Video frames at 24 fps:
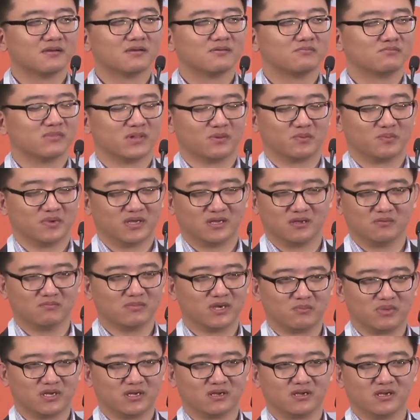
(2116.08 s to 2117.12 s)

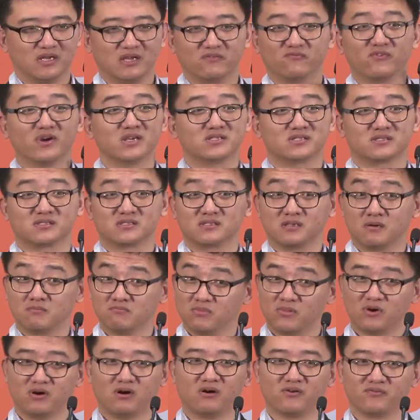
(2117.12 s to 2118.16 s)
maybe invest
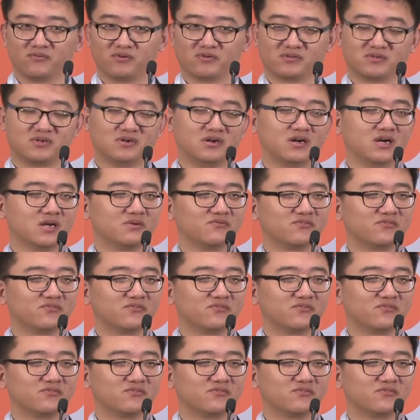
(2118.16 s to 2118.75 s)
some of your time,